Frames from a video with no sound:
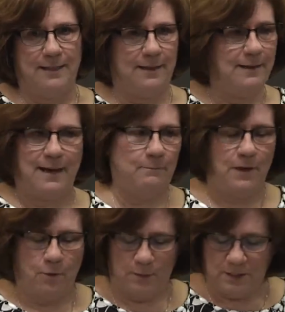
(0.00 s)
I think, I
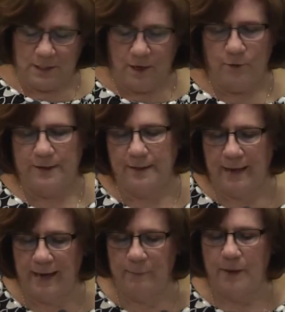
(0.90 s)
know I'm slaughtering
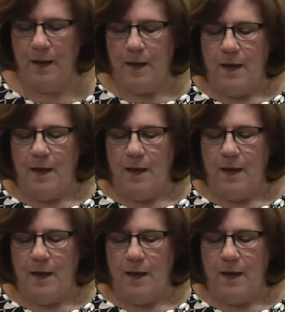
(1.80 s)
the name.